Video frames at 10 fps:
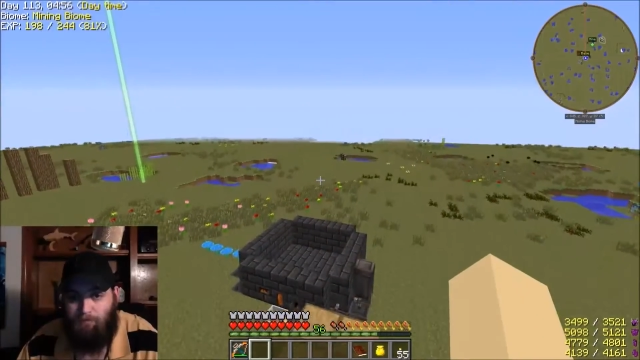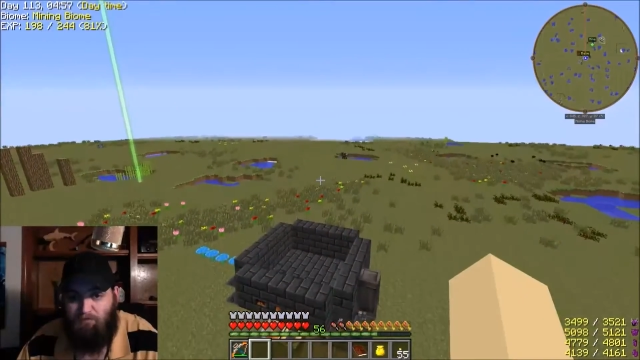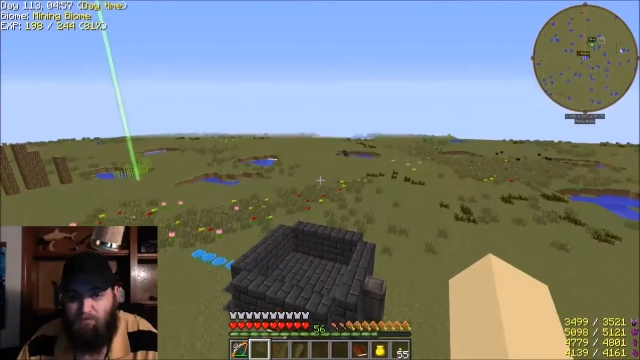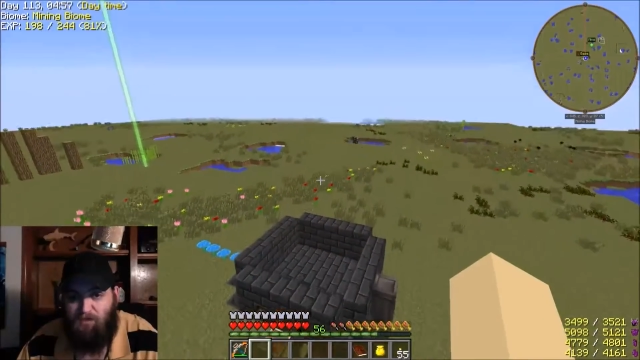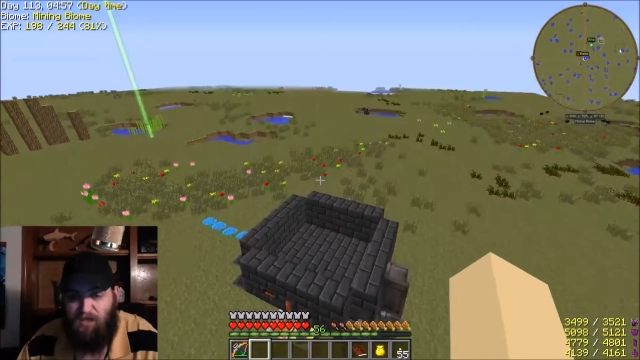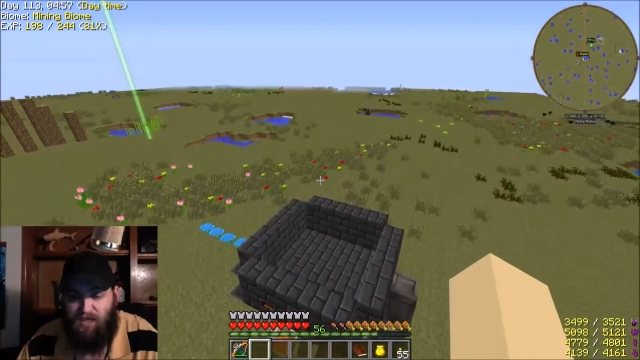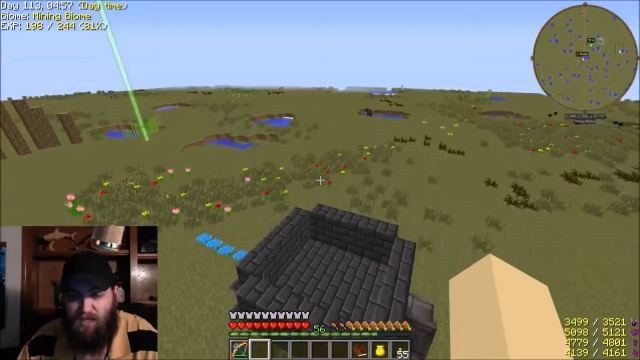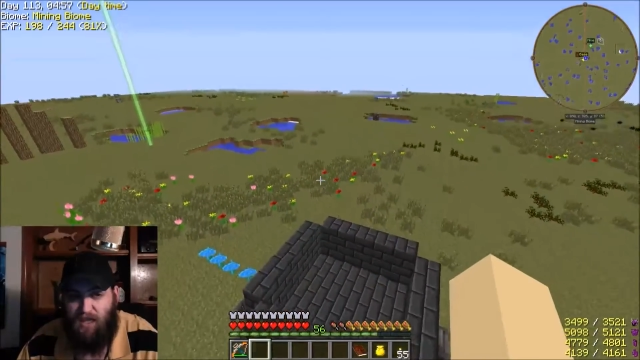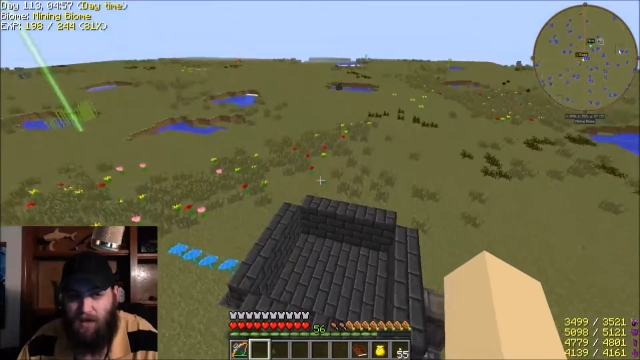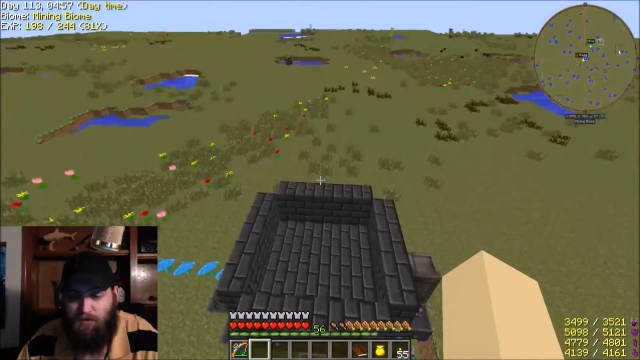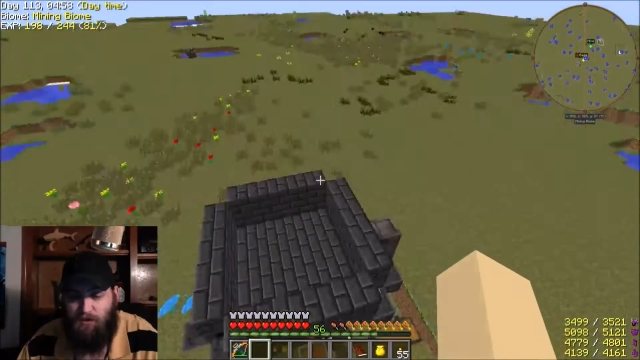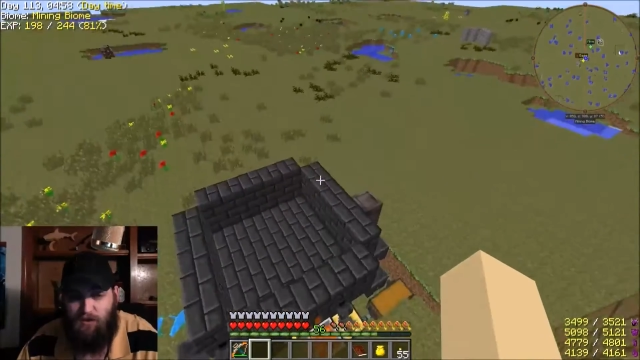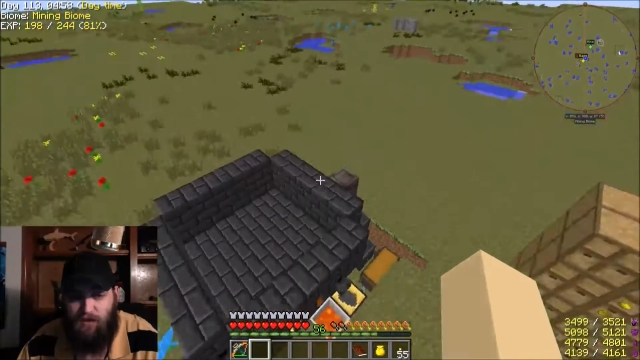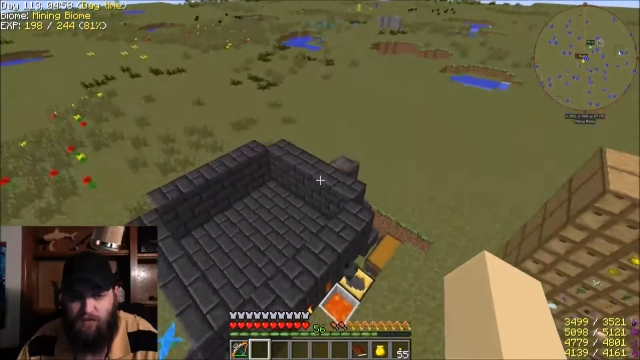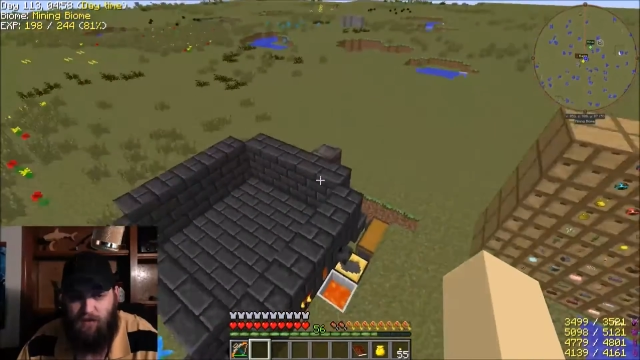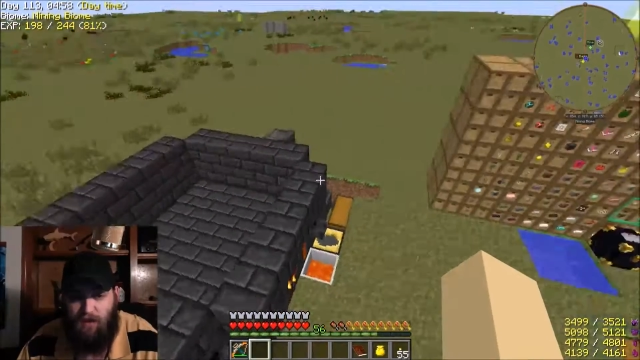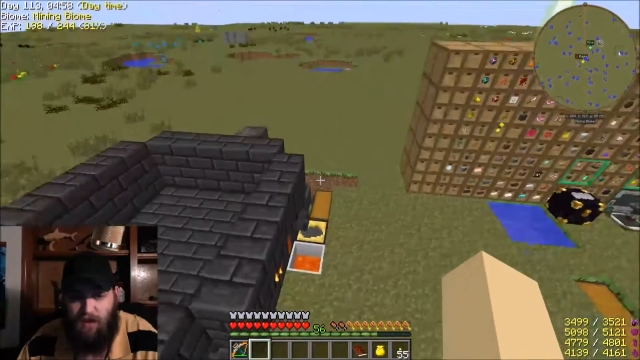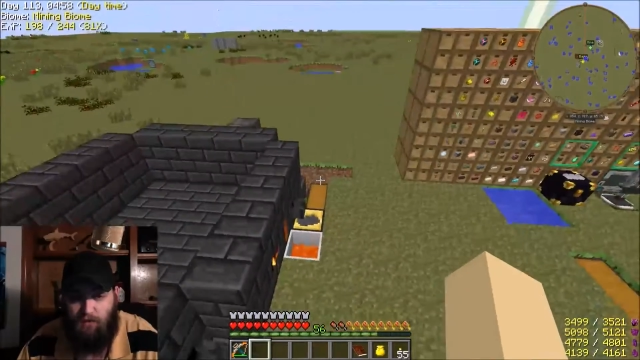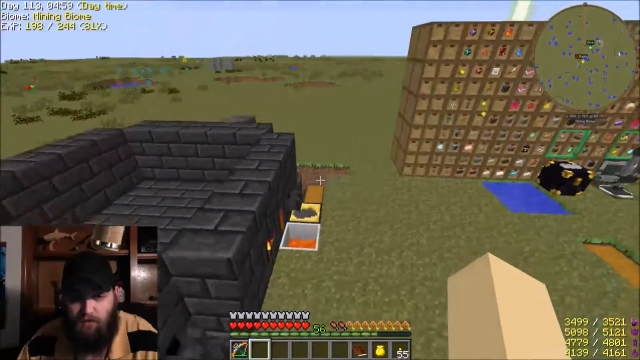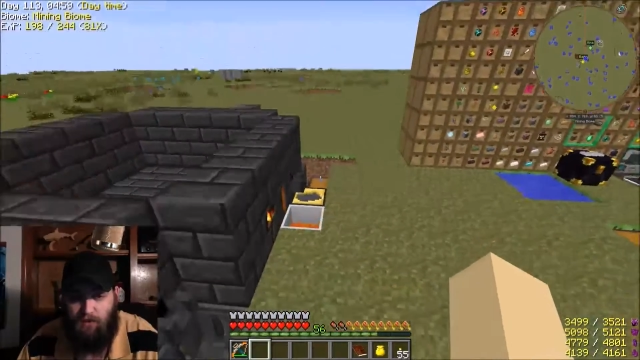6,000,
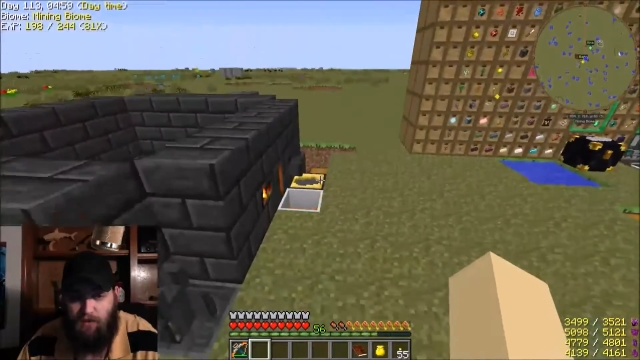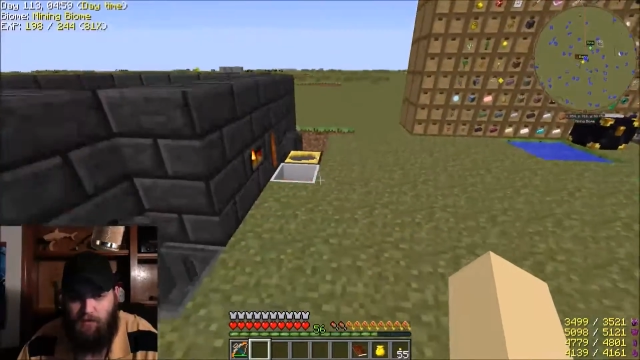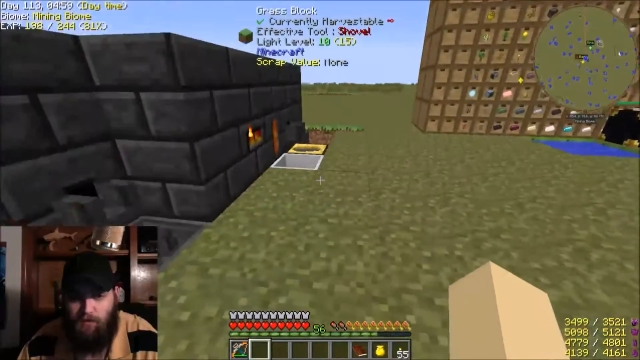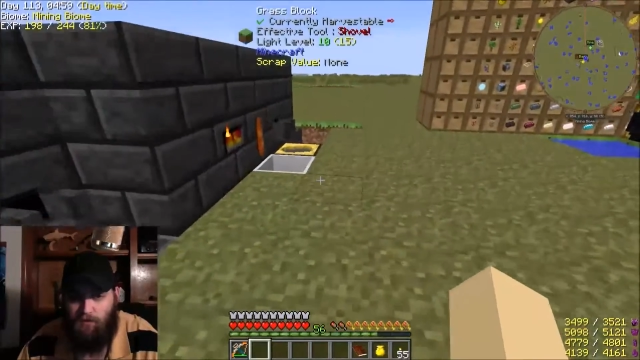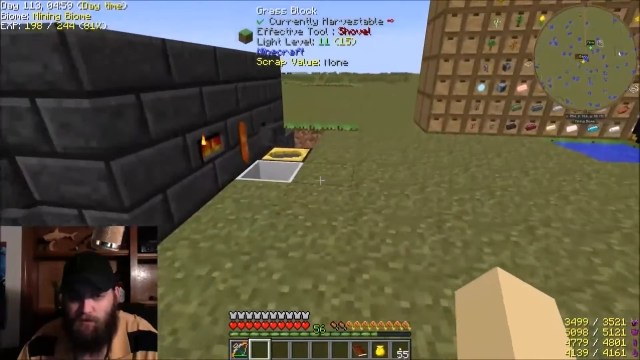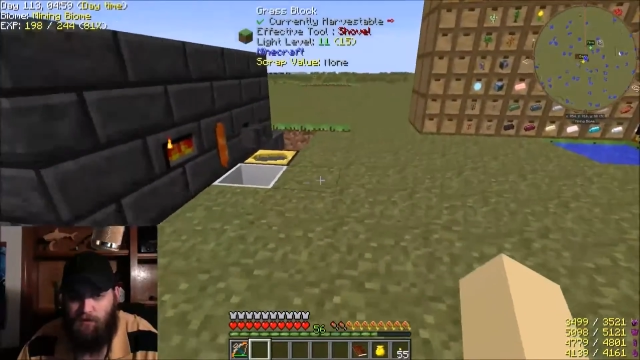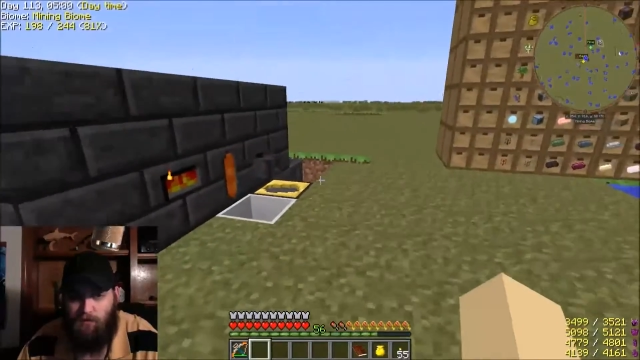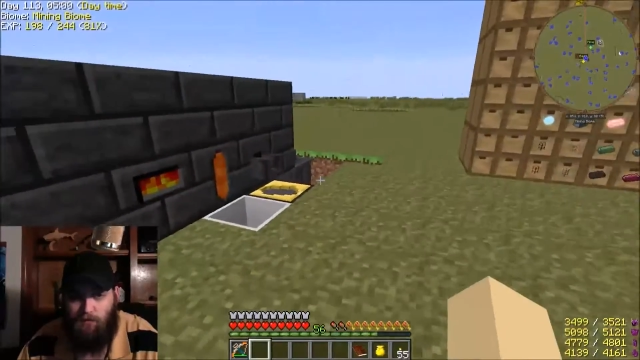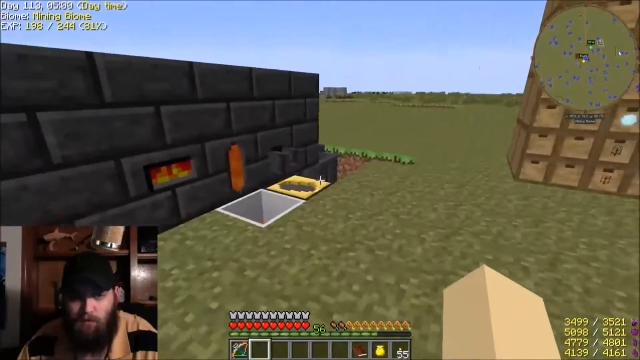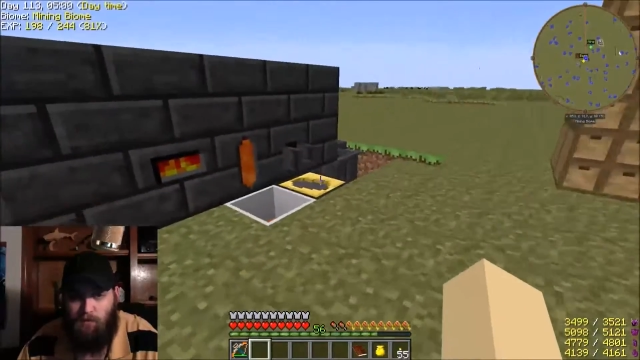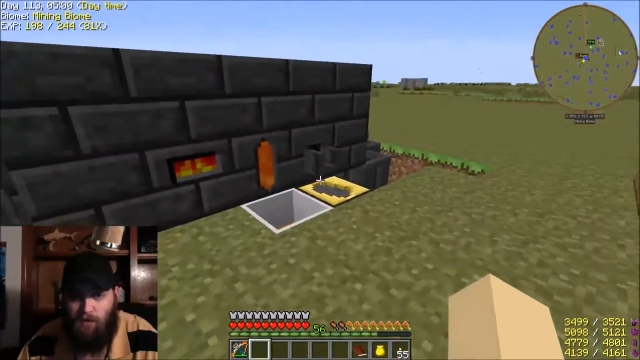7,000 or more.